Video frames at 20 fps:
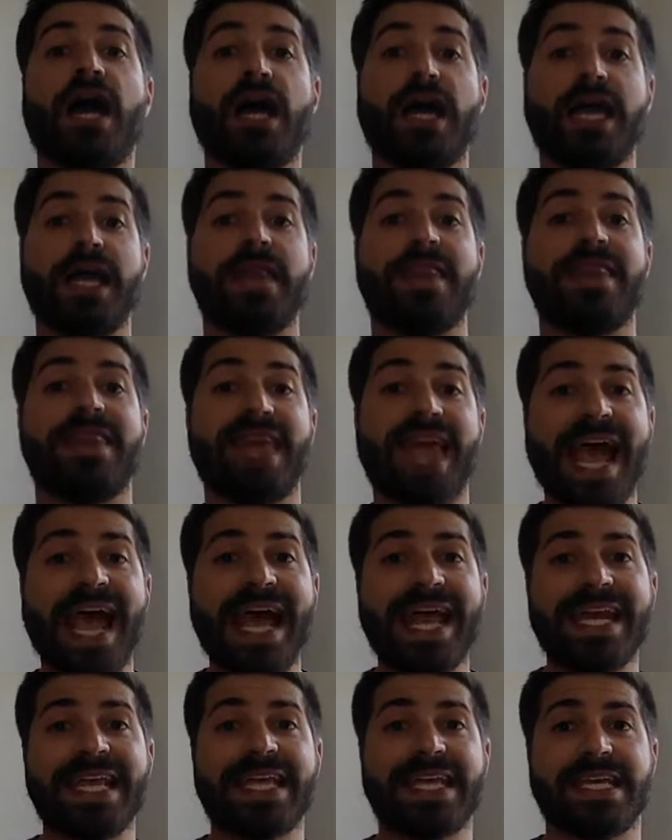and
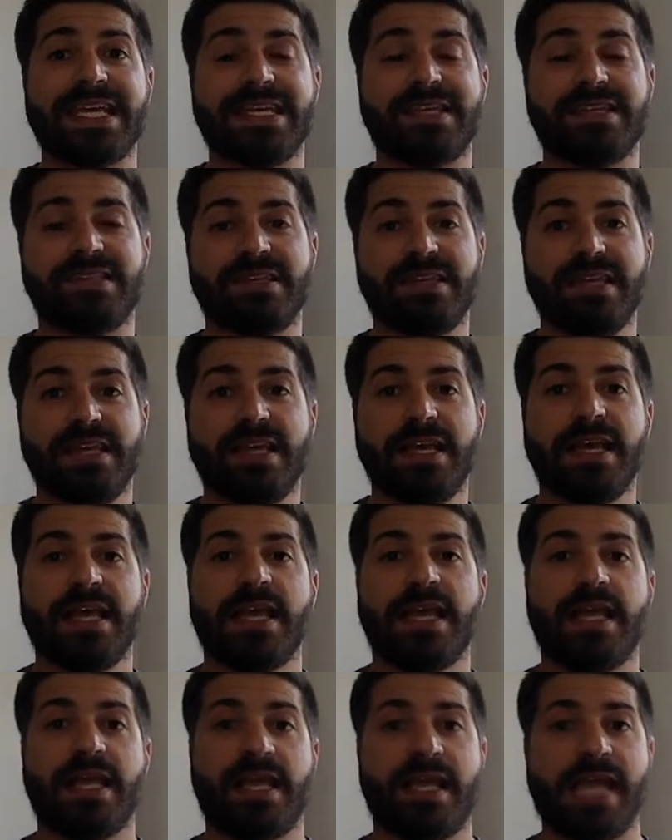that is
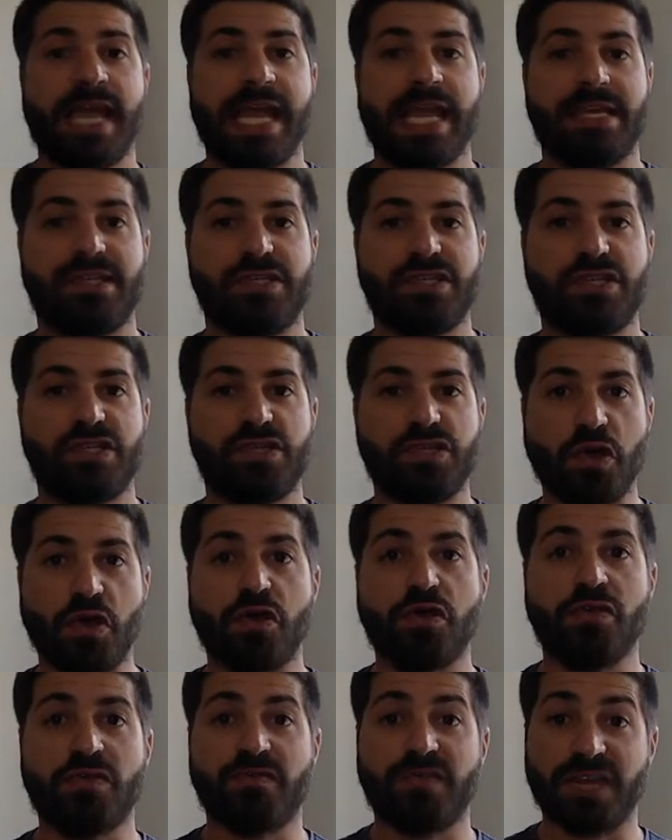a
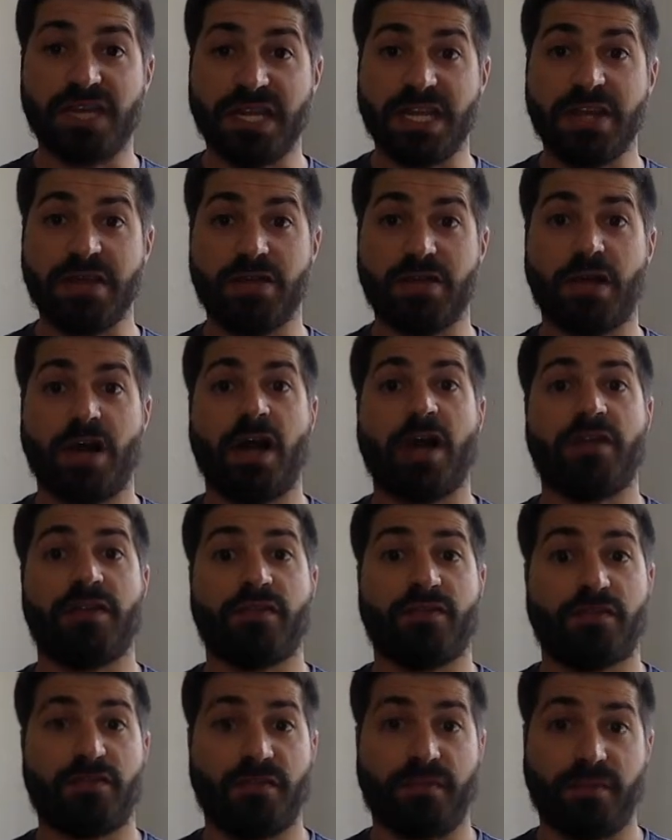stone veneer on the
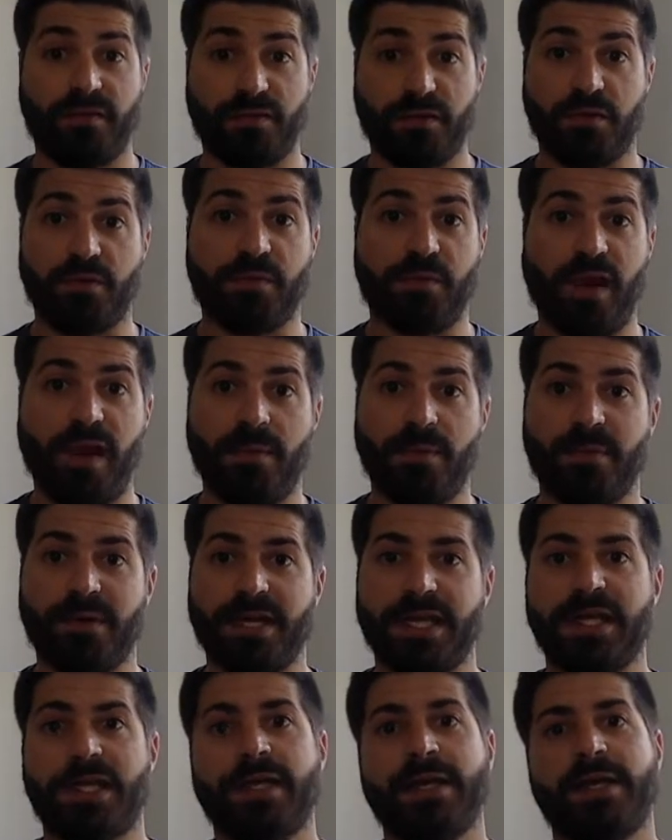front of your
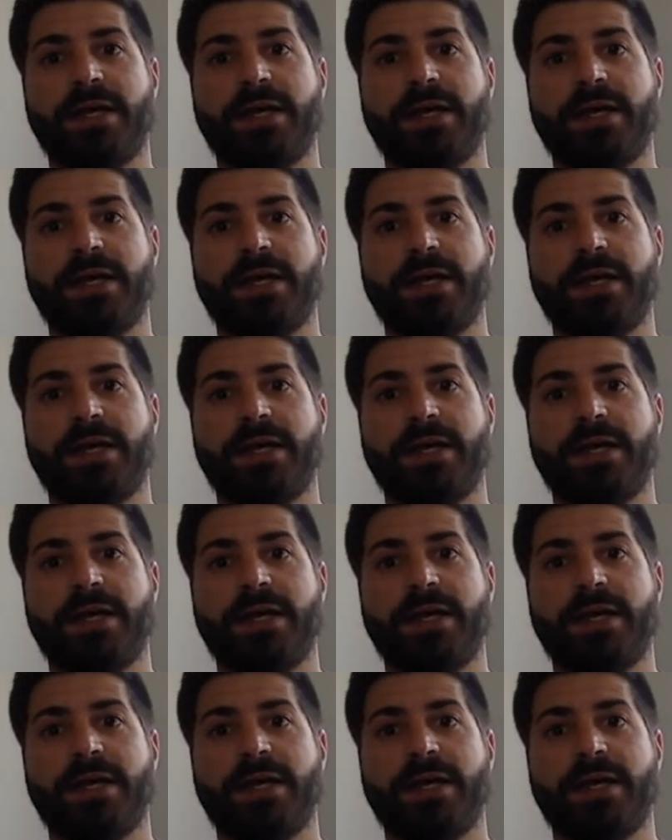property.